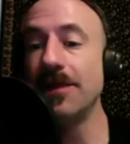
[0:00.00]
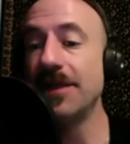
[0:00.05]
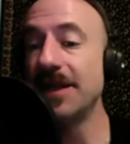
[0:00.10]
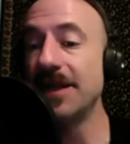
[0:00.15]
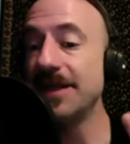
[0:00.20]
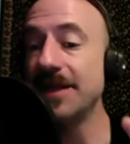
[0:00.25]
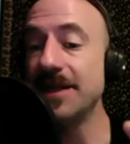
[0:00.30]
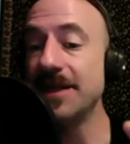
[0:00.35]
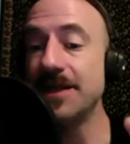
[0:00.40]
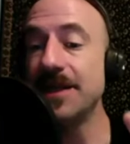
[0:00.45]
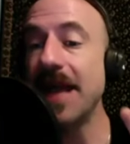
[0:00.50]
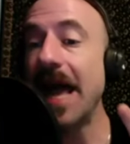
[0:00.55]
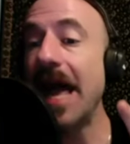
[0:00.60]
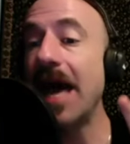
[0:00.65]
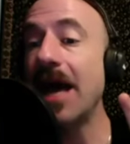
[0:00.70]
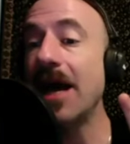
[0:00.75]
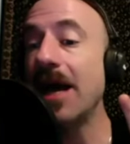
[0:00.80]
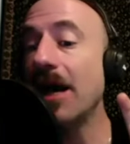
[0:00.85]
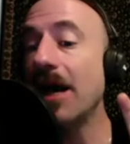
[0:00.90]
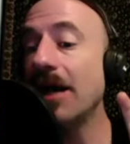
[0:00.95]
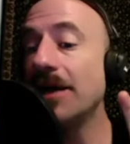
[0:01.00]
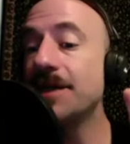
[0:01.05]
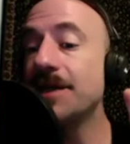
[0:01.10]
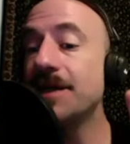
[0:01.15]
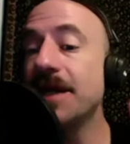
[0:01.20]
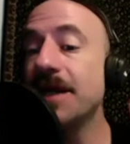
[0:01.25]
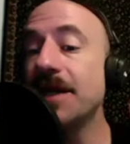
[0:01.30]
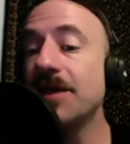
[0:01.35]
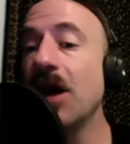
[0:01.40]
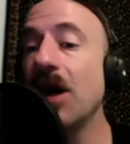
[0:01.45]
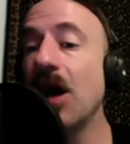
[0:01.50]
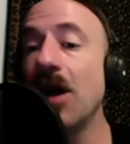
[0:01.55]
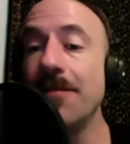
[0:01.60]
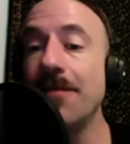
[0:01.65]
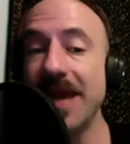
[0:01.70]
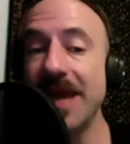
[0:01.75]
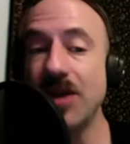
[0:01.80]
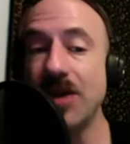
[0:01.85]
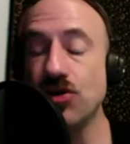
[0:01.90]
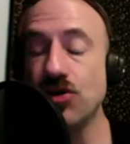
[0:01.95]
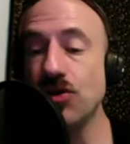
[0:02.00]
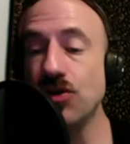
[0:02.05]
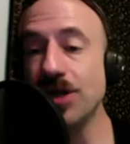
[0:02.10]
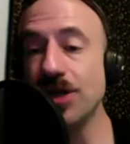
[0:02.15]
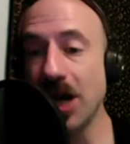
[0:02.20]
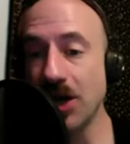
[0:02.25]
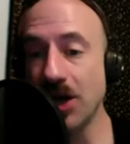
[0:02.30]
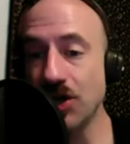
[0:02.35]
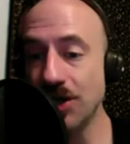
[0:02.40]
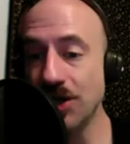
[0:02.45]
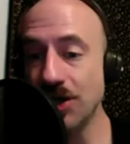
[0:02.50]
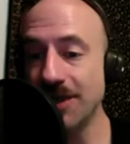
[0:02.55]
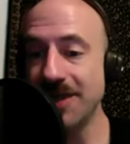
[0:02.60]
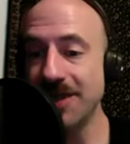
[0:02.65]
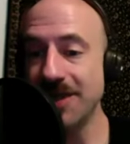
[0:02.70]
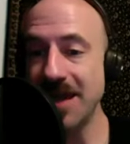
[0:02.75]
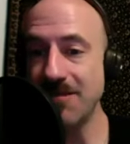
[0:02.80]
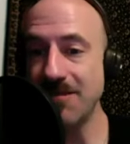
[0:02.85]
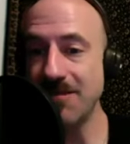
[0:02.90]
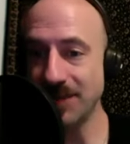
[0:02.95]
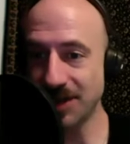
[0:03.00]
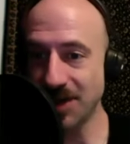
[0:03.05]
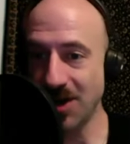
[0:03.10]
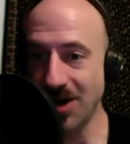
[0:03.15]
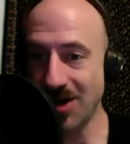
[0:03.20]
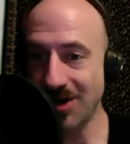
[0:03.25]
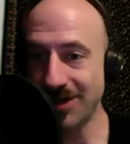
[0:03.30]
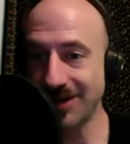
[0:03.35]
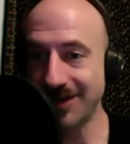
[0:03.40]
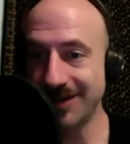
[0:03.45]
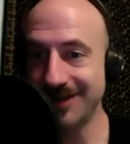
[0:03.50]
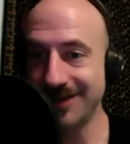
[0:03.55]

This is a, a sitcom introduction theme song.